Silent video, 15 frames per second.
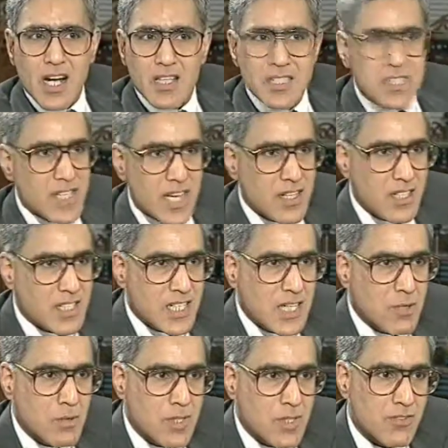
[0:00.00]
say that
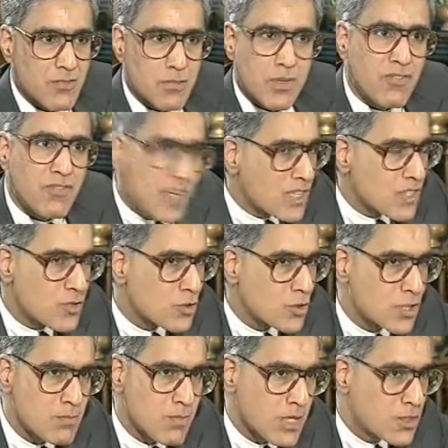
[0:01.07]
he would have preferred
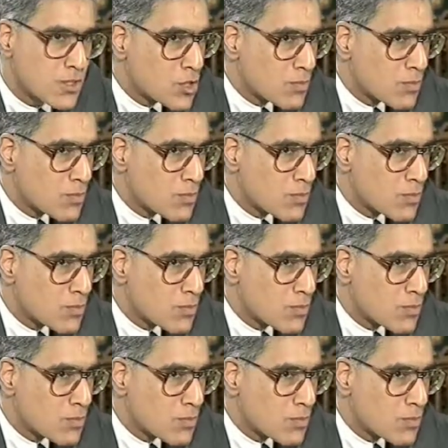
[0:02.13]
Jyoti Basu